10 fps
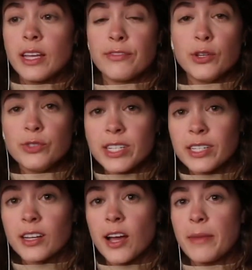if you
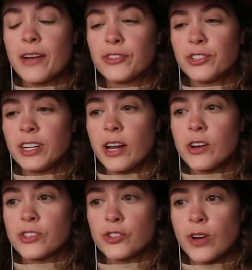didn't come after
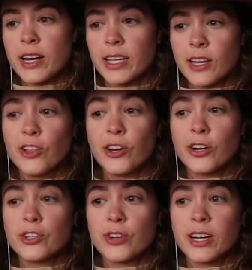Daenerys and try to kill
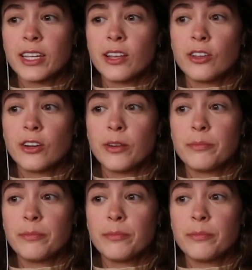her and try to kill her